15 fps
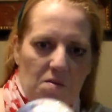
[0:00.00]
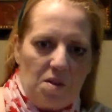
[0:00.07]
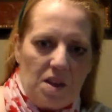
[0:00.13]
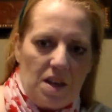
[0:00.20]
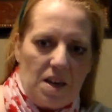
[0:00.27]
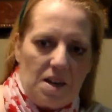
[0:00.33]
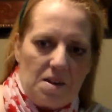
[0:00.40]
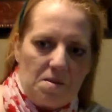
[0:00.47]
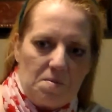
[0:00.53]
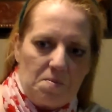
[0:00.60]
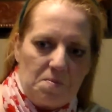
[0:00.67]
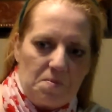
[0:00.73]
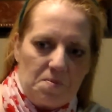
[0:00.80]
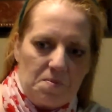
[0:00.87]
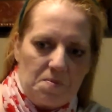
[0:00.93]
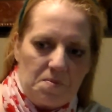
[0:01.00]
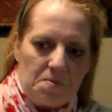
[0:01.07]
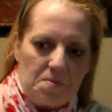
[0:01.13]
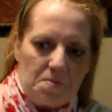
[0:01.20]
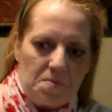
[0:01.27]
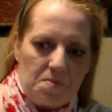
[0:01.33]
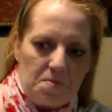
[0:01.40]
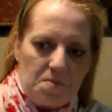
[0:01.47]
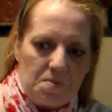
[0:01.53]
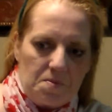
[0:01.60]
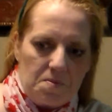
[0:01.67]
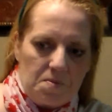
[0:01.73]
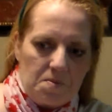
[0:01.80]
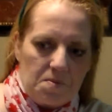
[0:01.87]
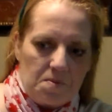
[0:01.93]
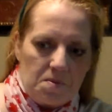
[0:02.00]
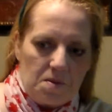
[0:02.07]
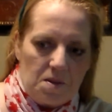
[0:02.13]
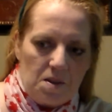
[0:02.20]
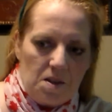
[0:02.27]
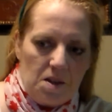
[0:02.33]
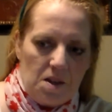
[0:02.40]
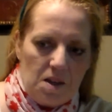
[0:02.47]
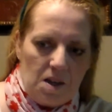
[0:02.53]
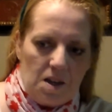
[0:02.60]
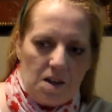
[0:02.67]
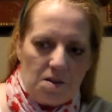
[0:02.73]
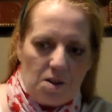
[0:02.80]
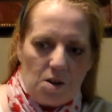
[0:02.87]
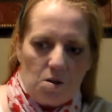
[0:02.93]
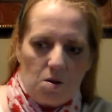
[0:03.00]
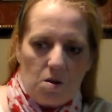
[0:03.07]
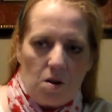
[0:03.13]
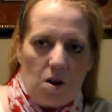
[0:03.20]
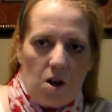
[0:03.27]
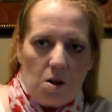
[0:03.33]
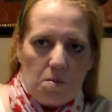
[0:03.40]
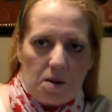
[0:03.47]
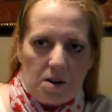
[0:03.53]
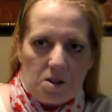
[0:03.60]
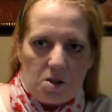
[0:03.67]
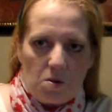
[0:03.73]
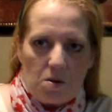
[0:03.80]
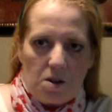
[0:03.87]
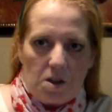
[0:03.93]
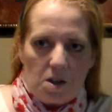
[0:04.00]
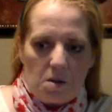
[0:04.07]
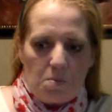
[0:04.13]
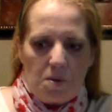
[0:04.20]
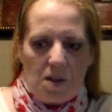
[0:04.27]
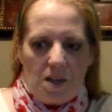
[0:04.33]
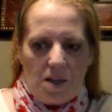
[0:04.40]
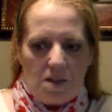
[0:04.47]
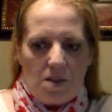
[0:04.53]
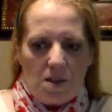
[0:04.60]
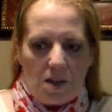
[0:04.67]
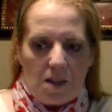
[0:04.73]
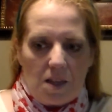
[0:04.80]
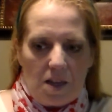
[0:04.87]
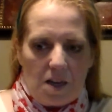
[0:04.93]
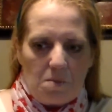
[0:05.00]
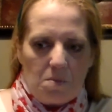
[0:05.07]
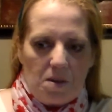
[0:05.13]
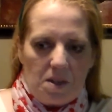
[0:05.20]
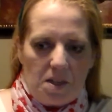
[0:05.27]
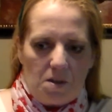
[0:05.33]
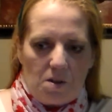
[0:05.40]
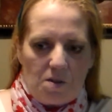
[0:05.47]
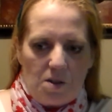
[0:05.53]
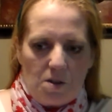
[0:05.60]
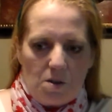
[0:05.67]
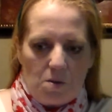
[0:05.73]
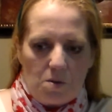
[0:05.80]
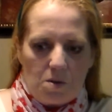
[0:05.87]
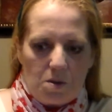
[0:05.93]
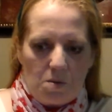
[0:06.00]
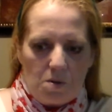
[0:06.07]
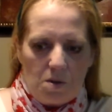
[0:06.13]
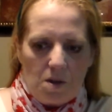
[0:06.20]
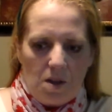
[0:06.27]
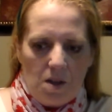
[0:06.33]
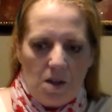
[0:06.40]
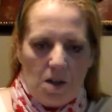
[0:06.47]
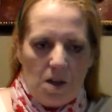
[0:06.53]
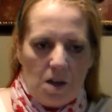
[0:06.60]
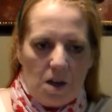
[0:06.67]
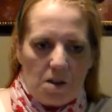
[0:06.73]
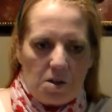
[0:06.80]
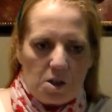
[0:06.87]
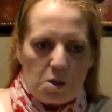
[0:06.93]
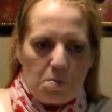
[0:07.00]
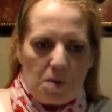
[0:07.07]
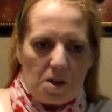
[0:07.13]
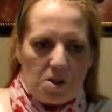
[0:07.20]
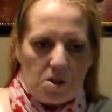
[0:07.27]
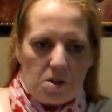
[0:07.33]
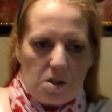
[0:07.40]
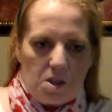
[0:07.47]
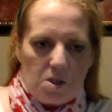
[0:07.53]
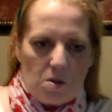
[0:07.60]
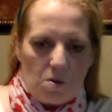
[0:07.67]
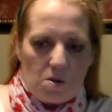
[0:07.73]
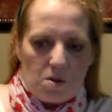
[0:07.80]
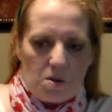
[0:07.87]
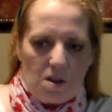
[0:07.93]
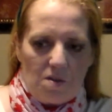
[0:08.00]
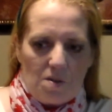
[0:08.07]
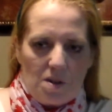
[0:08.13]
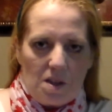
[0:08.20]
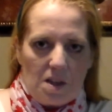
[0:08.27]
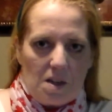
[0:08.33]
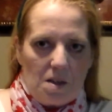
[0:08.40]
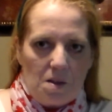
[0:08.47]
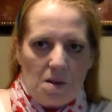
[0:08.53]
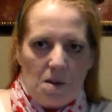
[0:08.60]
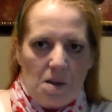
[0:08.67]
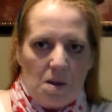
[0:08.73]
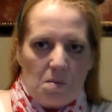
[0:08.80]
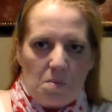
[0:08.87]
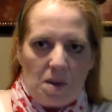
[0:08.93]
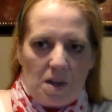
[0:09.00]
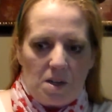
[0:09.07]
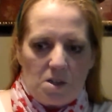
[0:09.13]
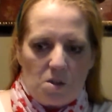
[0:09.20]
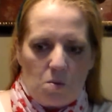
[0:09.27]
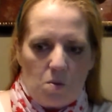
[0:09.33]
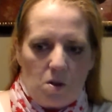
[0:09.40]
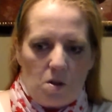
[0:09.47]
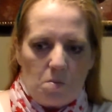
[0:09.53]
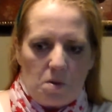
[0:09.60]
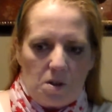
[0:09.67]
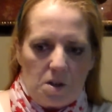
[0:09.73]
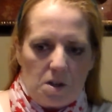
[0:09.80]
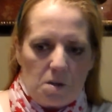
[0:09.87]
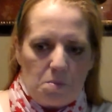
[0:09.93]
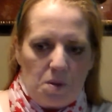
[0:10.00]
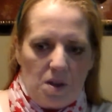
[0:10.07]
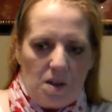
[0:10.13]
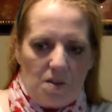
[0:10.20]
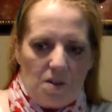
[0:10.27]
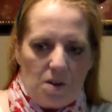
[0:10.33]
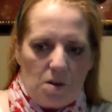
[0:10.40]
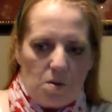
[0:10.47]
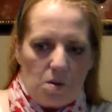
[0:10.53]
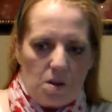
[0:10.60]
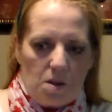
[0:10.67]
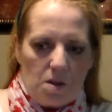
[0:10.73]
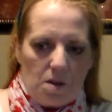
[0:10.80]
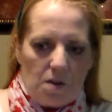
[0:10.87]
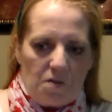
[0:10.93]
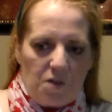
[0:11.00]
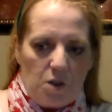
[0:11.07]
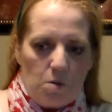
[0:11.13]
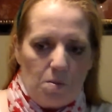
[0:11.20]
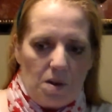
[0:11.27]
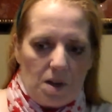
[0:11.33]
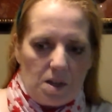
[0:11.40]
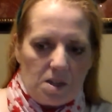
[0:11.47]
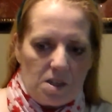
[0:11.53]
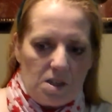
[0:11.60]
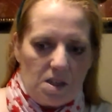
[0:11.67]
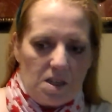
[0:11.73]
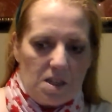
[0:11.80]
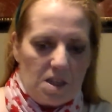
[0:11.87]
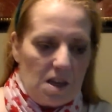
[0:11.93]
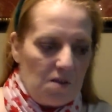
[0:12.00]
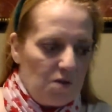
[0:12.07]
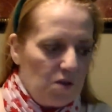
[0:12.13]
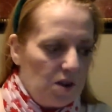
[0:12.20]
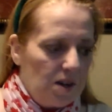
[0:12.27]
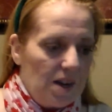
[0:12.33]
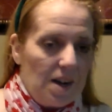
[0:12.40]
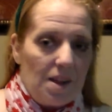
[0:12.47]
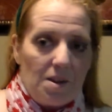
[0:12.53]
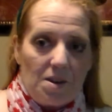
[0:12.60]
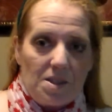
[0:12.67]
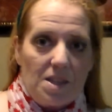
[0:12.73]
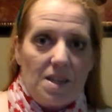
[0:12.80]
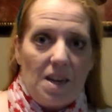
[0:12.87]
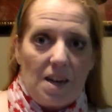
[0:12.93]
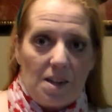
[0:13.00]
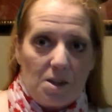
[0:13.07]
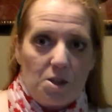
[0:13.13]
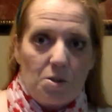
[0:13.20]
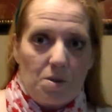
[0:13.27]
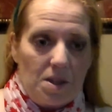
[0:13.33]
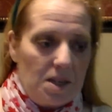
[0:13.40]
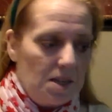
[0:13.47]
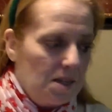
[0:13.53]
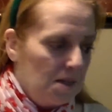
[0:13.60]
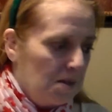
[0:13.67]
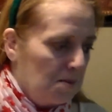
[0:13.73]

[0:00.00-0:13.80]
love that. And if you go to the Hallmark store, you're going to pay a lot of money, or if you go to other specialty stores, or even like Myers or Walmart, you're going to pay, you know, a few bucks, and you get that for a dollar at the Dollar Tree.